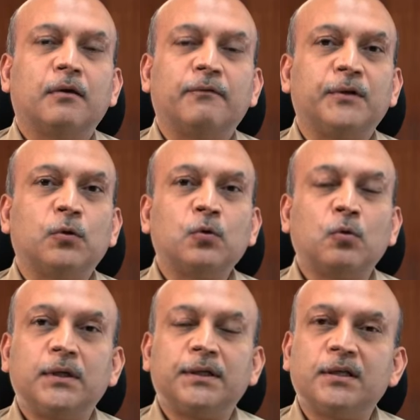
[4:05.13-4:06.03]
we don't
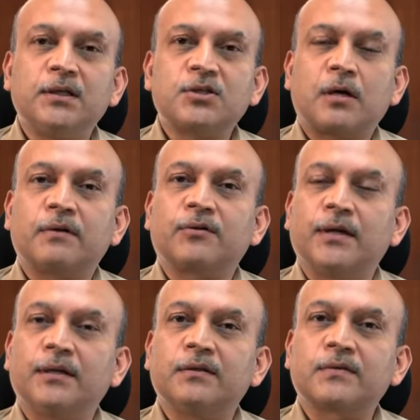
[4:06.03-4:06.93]
only teach our
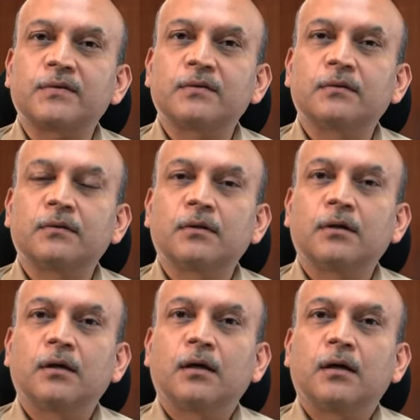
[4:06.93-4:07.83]
trainees
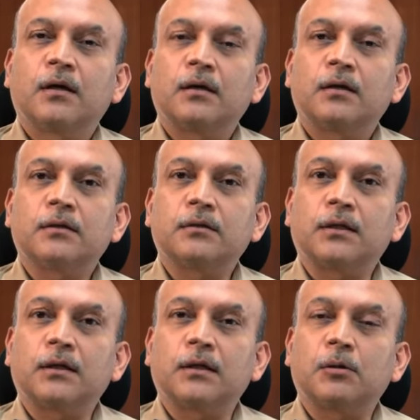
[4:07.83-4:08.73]

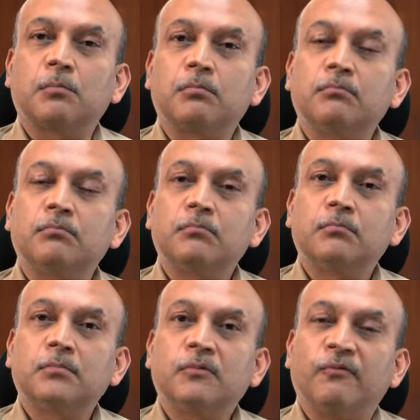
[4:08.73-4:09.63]
the
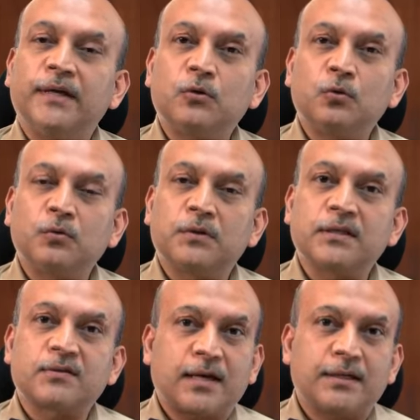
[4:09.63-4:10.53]
way to do
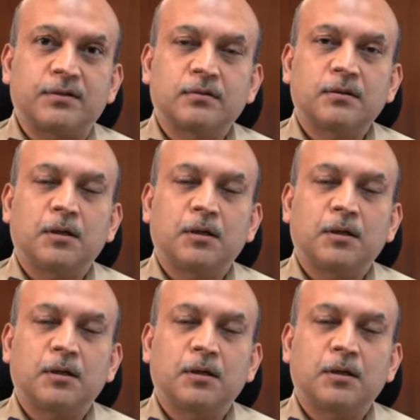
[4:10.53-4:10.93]
things right,